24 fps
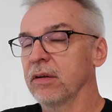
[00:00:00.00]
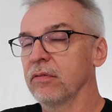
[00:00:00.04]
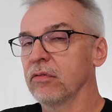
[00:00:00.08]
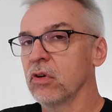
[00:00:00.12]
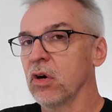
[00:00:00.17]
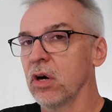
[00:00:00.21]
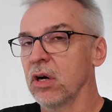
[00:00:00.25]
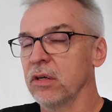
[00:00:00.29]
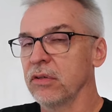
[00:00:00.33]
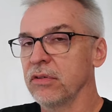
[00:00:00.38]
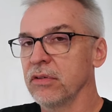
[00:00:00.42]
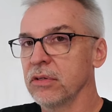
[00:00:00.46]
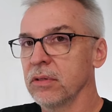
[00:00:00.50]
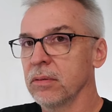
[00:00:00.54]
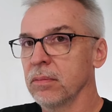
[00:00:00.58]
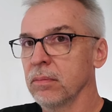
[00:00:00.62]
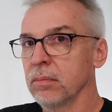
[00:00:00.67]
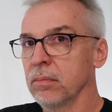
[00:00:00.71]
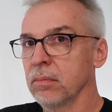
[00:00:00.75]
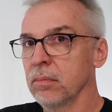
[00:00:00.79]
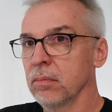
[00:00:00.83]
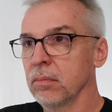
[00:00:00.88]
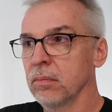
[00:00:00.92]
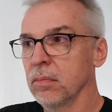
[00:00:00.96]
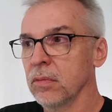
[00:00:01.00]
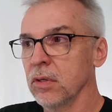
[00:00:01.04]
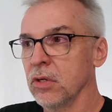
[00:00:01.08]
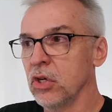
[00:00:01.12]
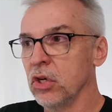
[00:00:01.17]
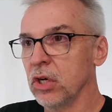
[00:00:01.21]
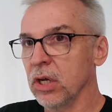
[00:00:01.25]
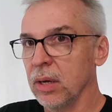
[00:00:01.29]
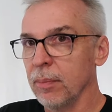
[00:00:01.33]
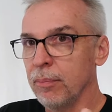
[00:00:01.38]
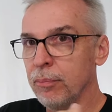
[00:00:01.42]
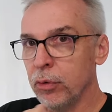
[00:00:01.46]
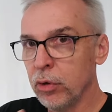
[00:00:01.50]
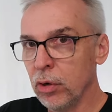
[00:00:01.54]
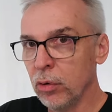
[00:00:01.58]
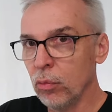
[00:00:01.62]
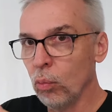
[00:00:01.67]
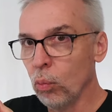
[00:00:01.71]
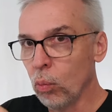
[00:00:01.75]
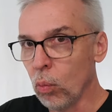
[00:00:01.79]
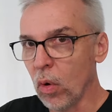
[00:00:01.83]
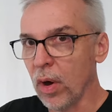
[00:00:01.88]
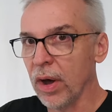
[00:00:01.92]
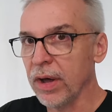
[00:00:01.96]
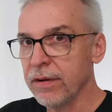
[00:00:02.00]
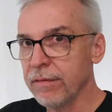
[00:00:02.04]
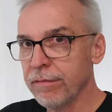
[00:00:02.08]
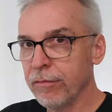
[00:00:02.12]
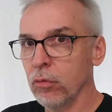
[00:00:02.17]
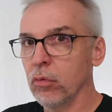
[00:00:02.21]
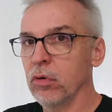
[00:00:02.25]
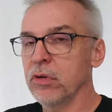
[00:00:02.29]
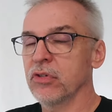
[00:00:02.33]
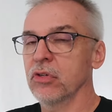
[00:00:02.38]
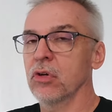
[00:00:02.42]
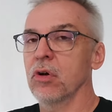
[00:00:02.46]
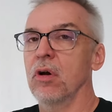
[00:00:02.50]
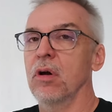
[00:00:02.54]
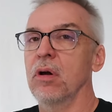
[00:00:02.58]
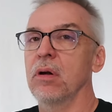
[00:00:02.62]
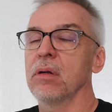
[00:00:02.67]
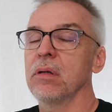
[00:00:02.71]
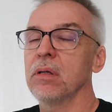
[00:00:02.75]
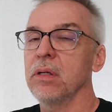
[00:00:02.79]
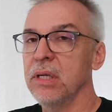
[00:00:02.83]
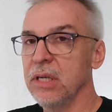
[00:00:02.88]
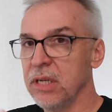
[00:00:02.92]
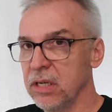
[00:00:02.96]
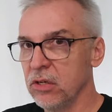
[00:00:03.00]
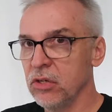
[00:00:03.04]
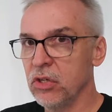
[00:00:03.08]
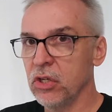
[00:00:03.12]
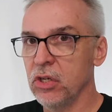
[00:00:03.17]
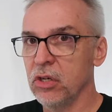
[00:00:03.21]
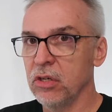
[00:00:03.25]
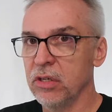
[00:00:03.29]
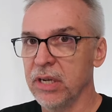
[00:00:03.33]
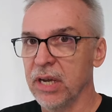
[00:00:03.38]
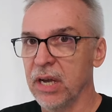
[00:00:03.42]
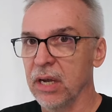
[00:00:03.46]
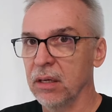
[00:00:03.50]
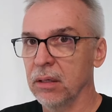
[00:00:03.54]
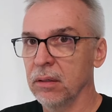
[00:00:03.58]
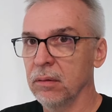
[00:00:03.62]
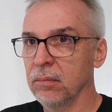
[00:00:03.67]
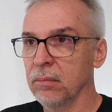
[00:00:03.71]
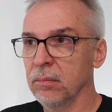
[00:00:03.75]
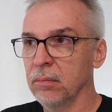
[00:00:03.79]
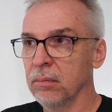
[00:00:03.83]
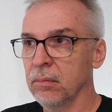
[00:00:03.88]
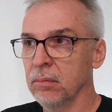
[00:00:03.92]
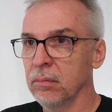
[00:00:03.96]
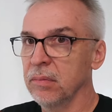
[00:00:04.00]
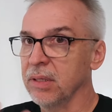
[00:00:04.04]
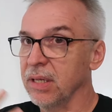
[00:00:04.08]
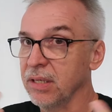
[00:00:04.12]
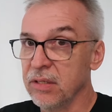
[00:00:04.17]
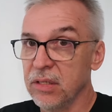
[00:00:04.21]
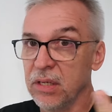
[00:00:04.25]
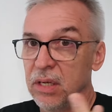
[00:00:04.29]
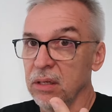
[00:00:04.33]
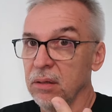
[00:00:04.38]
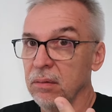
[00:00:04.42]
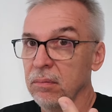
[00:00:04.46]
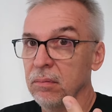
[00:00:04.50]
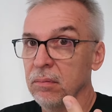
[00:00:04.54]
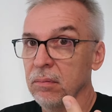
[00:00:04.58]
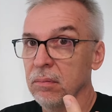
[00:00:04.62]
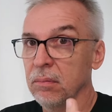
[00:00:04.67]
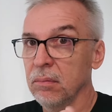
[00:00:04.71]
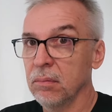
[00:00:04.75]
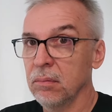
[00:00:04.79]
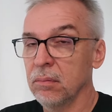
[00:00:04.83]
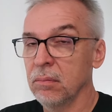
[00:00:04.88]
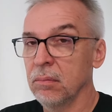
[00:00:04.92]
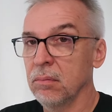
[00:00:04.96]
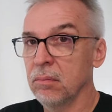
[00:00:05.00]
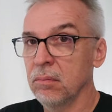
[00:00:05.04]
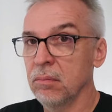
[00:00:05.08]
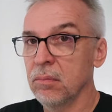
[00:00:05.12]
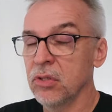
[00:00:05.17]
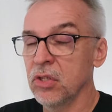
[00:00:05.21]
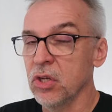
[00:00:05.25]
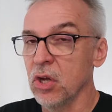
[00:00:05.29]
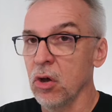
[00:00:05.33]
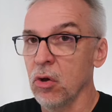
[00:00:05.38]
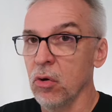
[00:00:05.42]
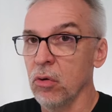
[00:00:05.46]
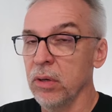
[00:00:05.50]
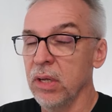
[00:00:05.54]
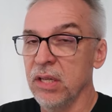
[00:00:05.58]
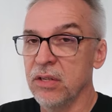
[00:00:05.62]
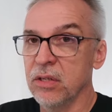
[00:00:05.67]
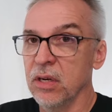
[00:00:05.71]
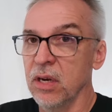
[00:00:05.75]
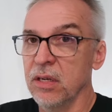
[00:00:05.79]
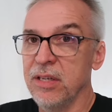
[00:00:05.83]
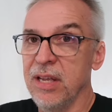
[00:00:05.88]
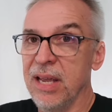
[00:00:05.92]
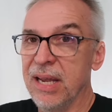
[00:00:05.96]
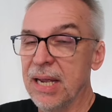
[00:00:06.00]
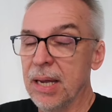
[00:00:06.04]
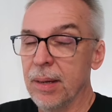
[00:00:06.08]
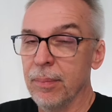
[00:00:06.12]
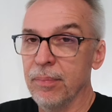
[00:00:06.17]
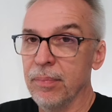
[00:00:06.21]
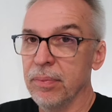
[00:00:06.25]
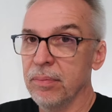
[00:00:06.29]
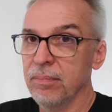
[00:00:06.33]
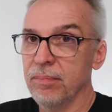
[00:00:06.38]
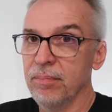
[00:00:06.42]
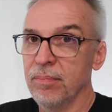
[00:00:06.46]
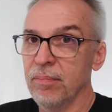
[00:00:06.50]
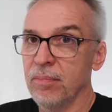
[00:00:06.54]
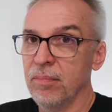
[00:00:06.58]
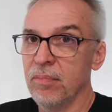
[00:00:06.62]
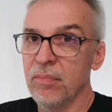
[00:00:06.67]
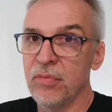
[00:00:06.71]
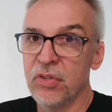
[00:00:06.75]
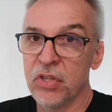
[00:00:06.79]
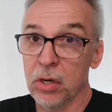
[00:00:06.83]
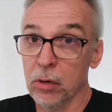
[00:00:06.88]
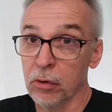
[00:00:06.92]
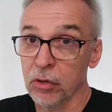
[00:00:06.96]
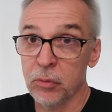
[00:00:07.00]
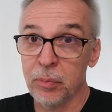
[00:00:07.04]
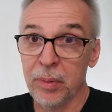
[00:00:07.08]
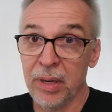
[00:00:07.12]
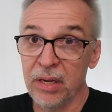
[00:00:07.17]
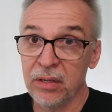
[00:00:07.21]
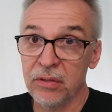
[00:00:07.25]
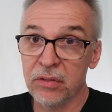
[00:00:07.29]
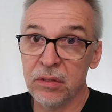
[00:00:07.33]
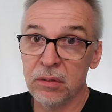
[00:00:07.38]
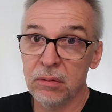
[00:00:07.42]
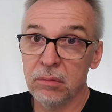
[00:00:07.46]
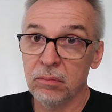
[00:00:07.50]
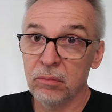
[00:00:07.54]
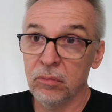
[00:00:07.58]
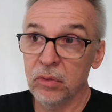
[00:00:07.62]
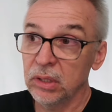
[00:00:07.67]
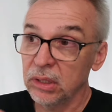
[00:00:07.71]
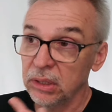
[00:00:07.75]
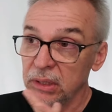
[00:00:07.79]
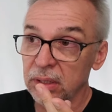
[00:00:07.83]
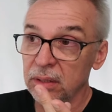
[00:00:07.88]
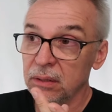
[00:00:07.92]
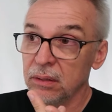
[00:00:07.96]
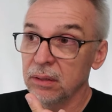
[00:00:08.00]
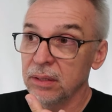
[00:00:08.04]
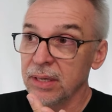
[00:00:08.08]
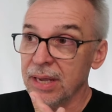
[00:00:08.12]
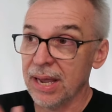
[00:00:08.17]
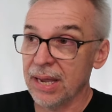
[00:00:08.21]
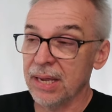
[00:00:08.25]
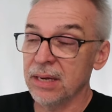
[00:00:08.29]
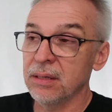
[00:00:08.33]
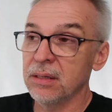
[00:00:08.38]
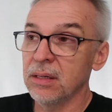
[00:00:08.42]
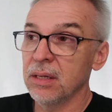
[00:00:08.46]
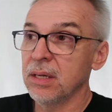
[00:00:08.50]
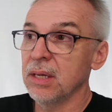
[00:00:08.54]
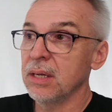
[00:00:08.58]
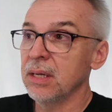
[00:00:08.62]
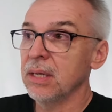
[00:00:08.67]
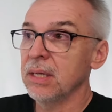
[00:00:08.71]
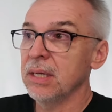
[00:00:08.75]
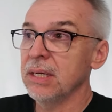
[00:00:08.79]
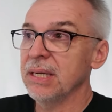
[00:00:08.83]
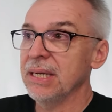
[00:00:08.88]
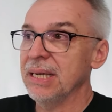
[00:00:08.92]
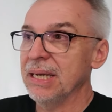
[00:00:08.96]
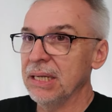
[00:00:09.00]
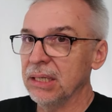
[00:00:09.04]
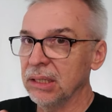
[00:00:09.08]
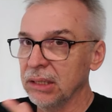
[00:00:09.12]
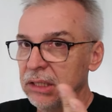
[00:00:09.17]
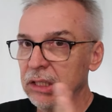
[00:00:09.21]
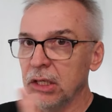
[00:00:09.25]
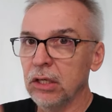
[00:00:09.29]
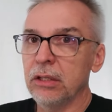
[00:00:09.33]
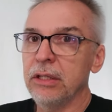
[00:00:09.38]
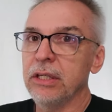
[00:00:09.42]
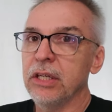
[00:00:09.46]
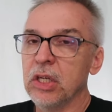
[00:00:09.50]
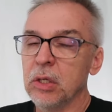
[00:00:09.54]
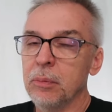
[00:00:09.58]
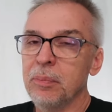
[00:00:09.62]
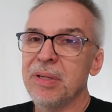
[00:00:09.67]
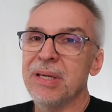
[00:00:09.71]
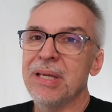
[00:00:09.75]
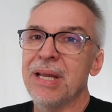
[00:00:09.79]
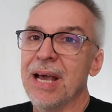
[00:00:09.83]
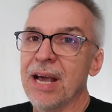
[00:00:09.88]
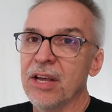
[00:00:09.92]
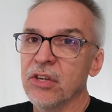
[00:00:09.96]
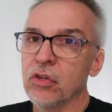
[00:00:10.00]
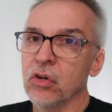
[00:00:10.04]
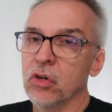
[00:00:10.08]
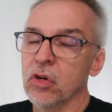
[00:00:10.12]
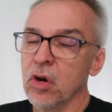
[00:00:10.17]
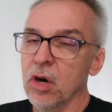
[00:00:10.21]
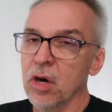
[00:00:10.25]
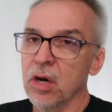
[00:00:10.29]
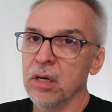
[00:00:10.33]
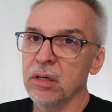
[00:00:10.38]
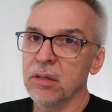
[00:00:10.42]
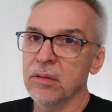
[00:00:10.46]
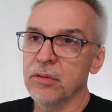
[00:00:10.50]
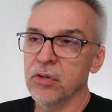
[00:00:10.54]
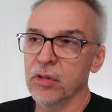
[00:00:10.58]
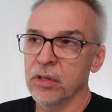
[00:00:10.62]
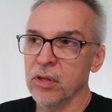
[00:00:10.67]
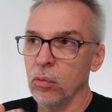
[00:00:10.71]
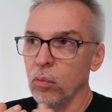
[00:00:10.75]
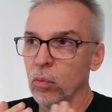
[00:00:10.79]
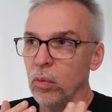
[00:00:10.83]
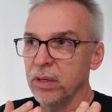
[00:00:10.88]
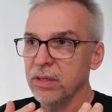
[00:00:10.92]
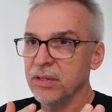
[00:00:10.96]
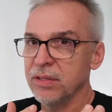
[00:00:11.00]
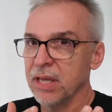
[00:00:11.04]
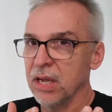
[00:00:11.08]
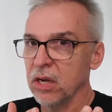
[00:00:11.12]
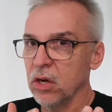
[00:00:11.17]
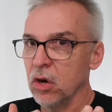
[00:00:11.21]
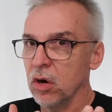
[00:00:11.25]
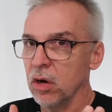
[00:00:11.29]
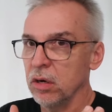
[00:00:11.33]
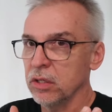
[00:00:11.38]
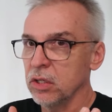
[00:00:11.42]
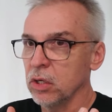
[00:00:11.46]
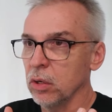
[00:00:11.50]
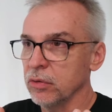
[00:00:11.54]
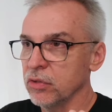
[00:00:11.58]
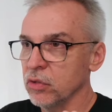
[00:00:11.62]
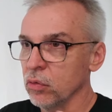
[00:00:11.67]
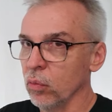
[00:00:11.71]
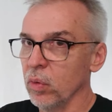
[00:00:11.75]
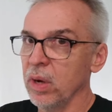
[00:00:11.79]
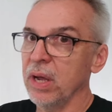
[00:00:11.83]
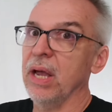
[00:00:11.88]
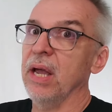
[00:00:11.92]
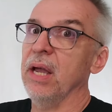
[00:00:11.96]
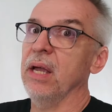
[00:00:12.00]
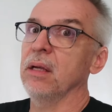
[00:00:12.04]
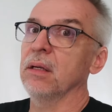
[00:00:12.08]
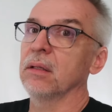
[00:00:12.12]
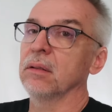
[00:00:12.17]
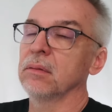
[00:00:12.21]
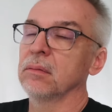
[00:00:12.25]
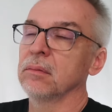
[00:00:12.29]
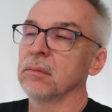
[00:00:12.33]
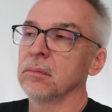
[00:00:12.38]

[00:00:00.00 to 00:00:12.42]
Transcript: of cards. You're gonna put one force card into your deck. That's it. So it's gonna take up zero space, really. And it literally could be an extra card so that once that card goes away,